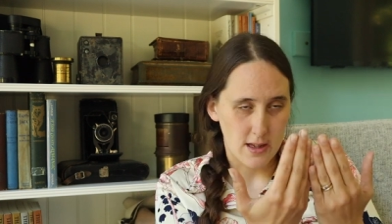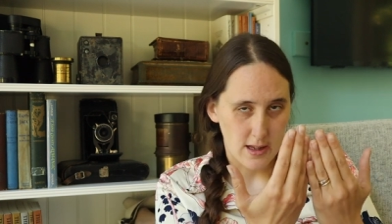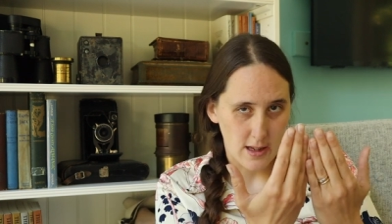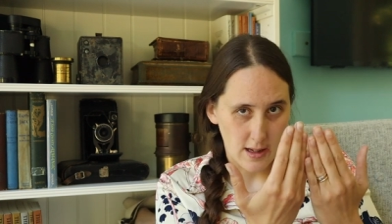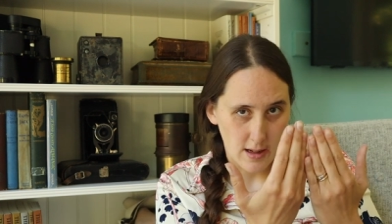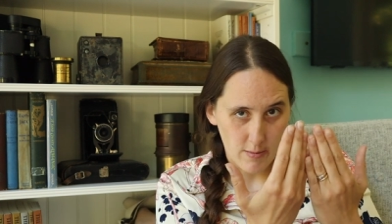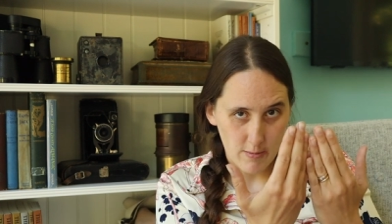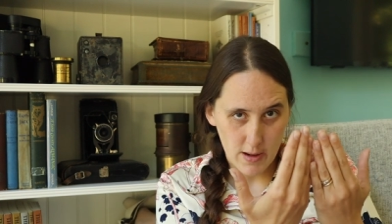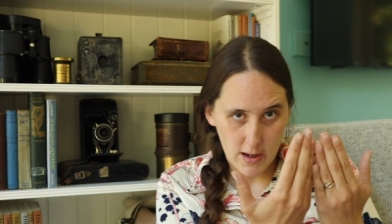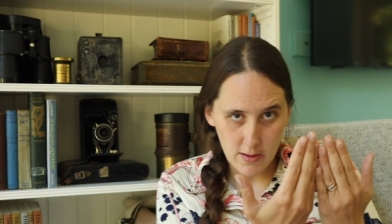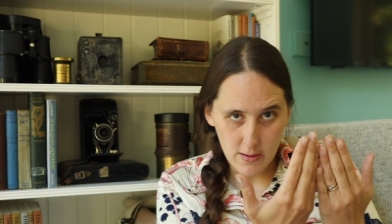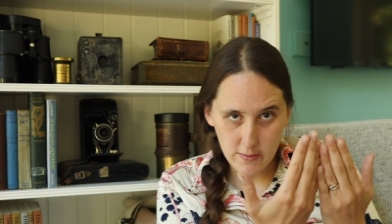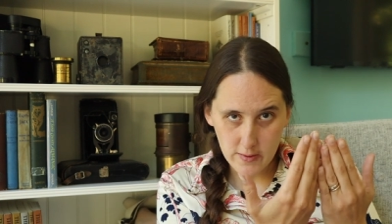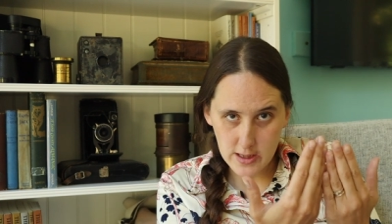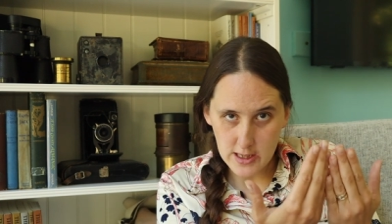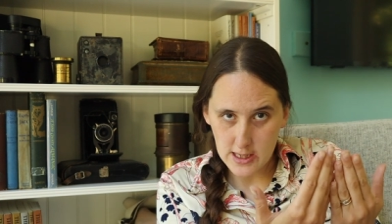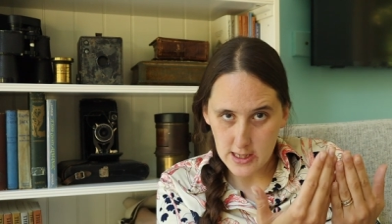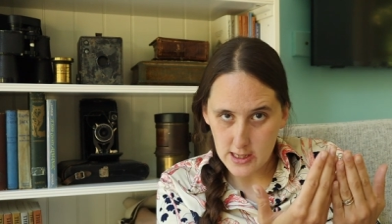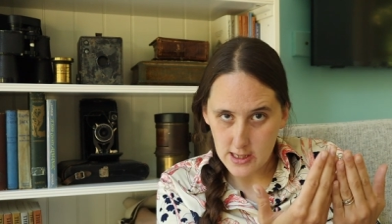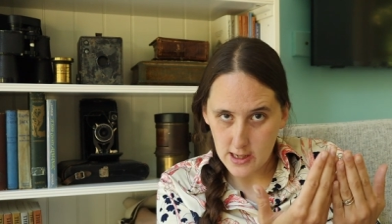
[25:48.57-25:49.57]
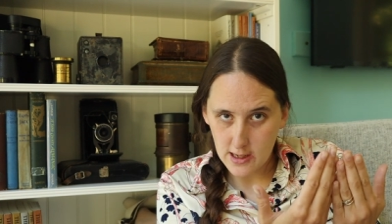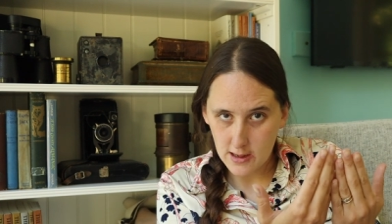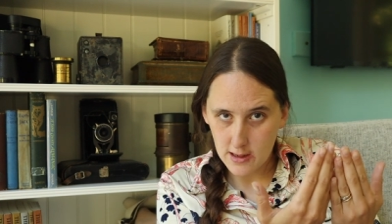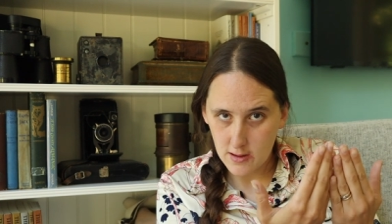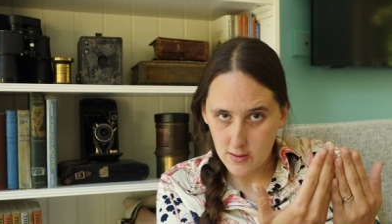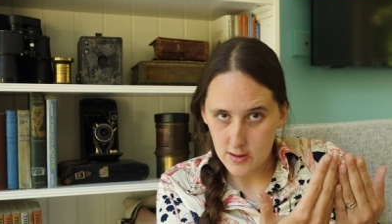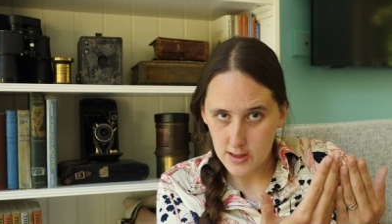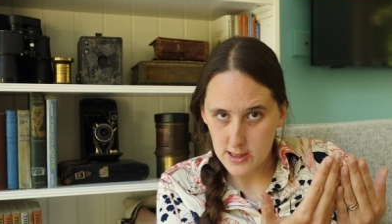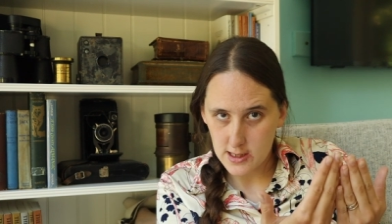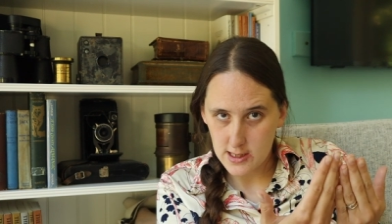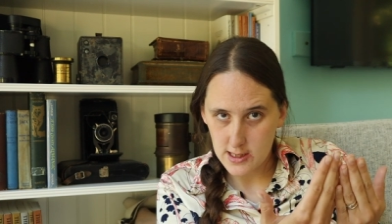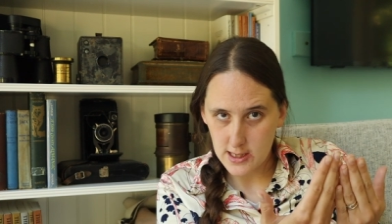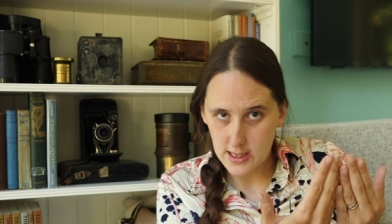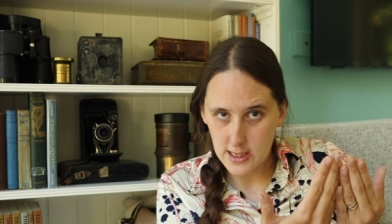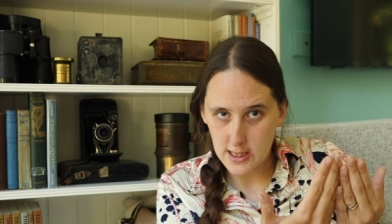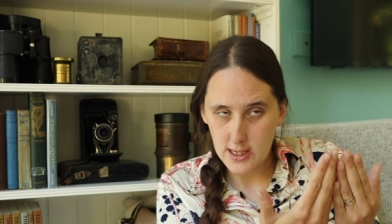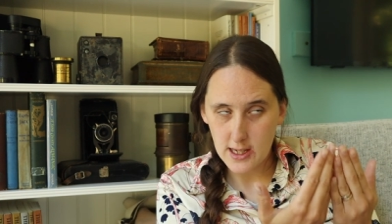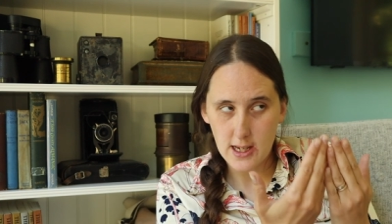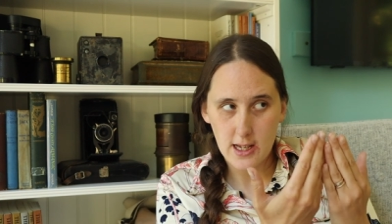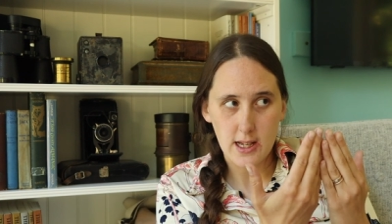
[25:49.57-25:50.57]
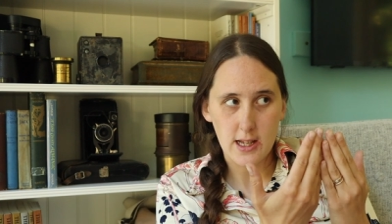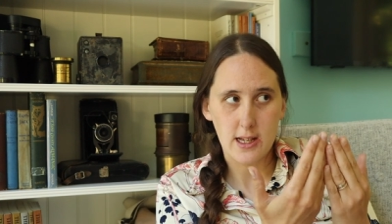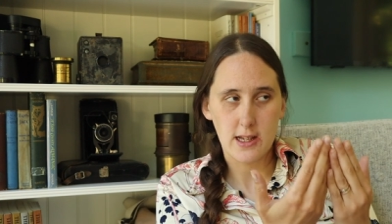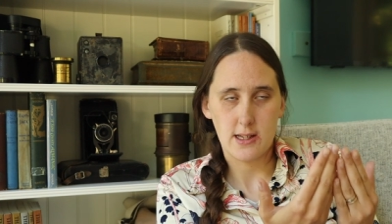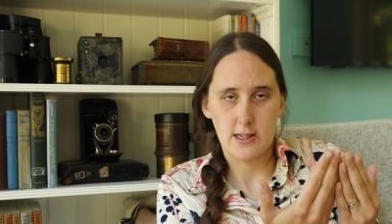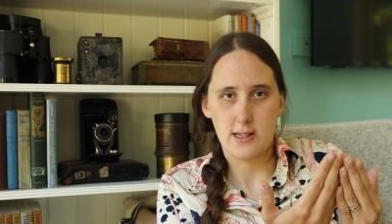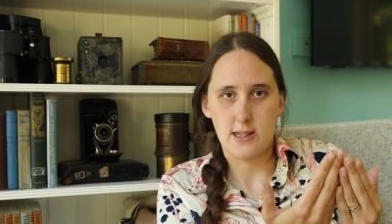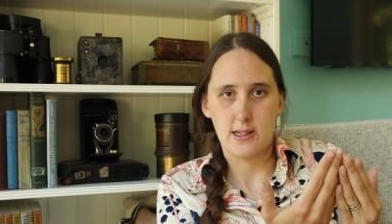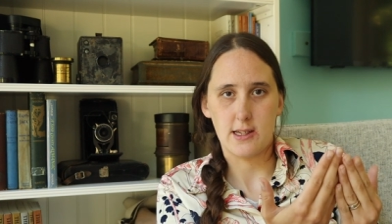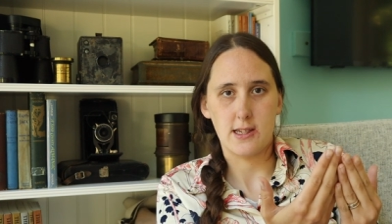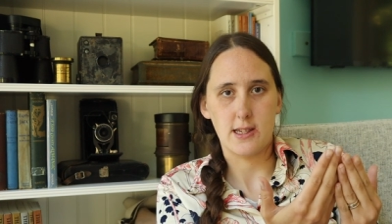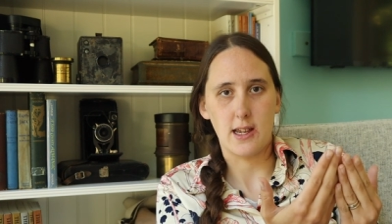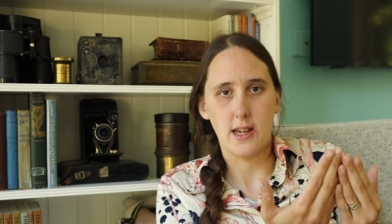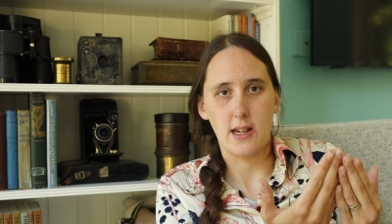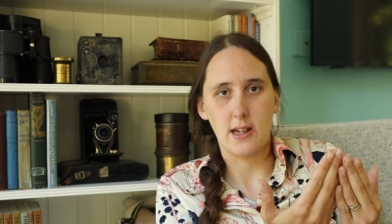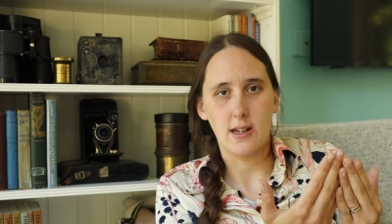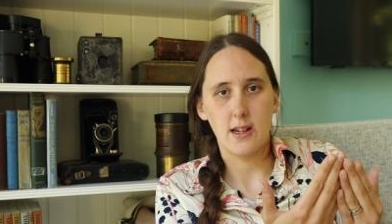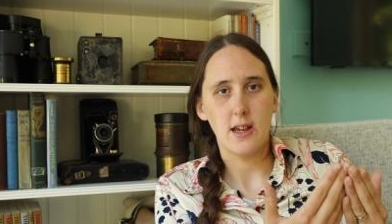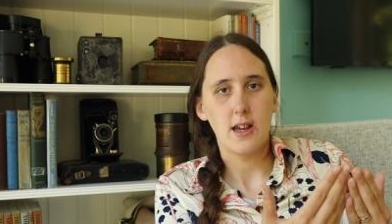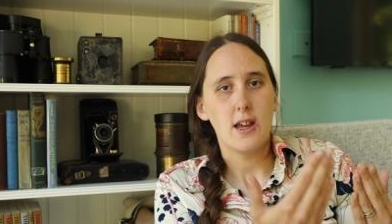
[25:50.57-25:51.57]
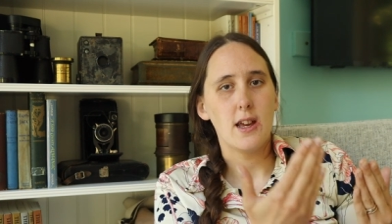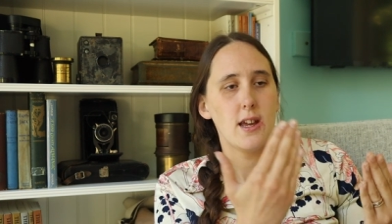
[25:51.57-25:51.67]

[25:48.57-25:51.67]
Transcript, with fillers: the amount of detail you can see is insane.